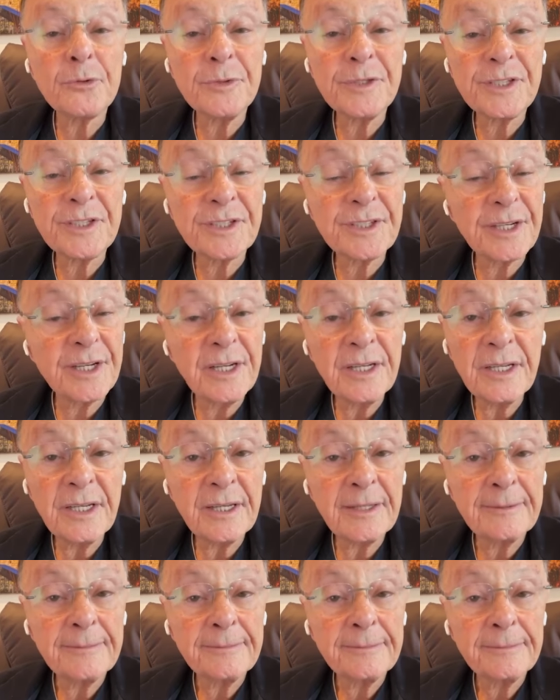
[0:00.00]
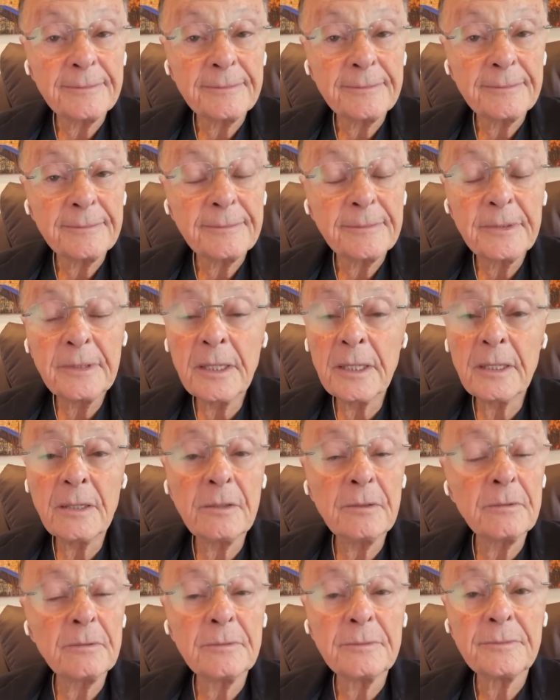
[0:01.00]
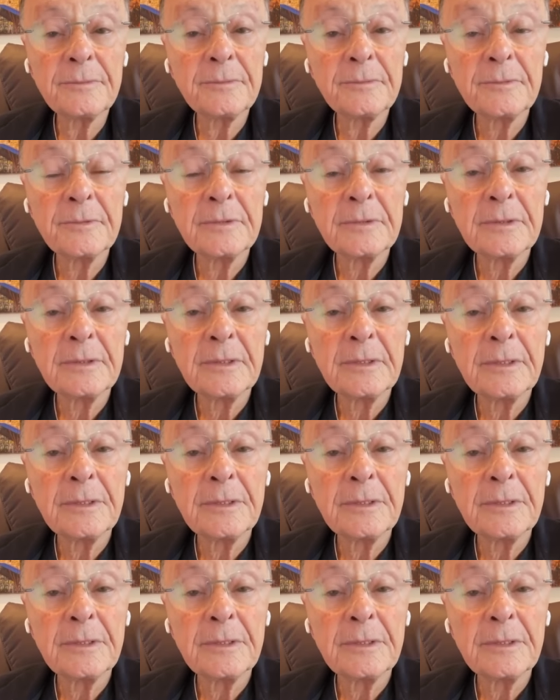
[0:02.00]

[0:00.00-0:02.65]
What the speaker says: to a stranger? Of course not.